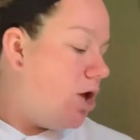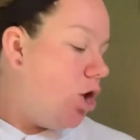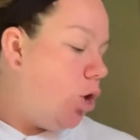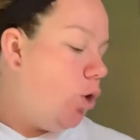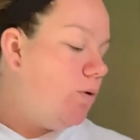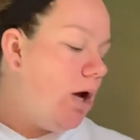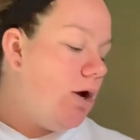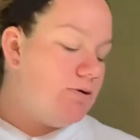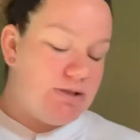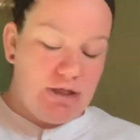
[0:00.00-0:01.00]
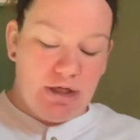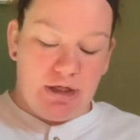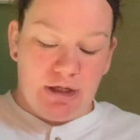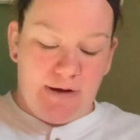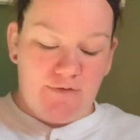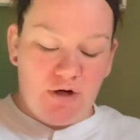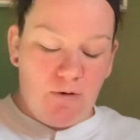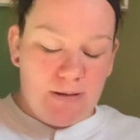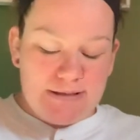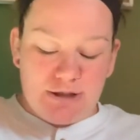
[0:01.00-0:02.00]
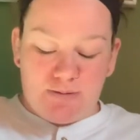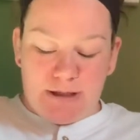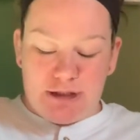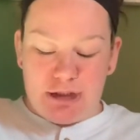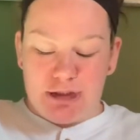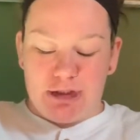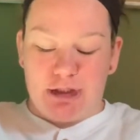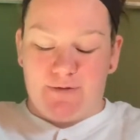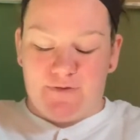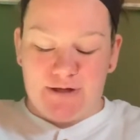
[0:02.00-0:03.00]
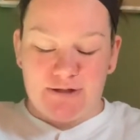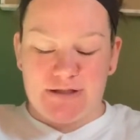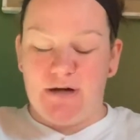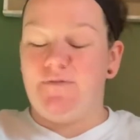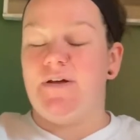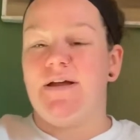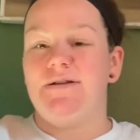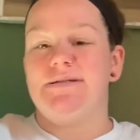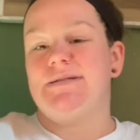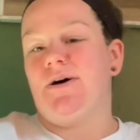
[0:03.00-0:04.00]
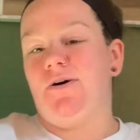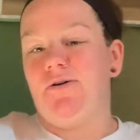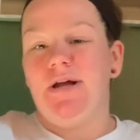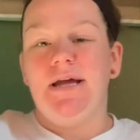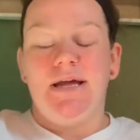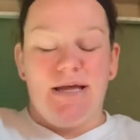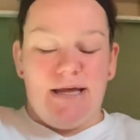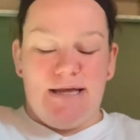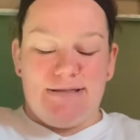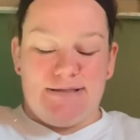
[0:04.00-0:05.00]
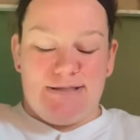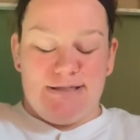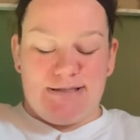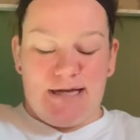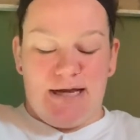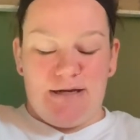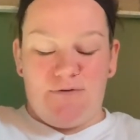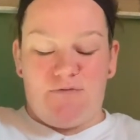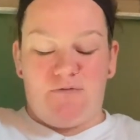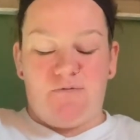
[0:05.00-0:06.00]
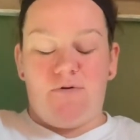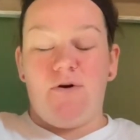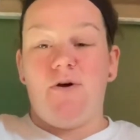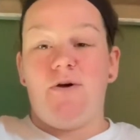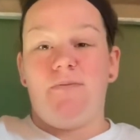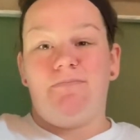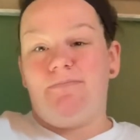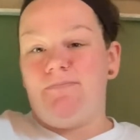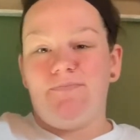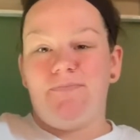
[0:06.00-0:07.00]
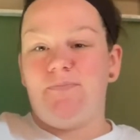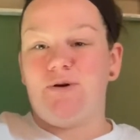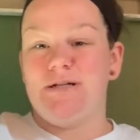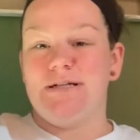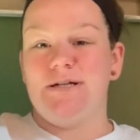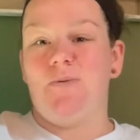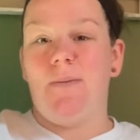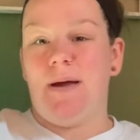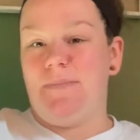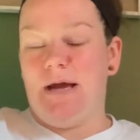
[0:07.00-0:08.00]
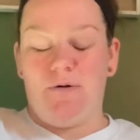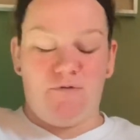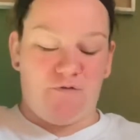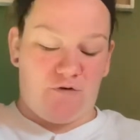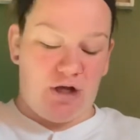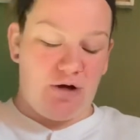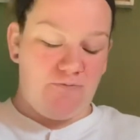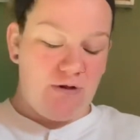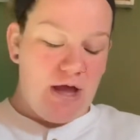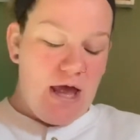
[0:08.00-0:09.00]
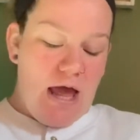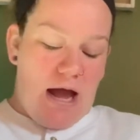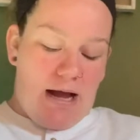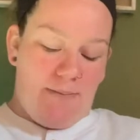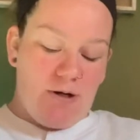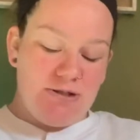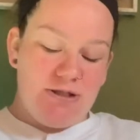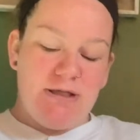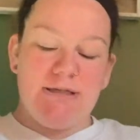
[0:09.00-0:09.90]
who knows, you never know what situations you're going to find yourself in, so it's just kind of predicting what might be helpful for you. I'm also going to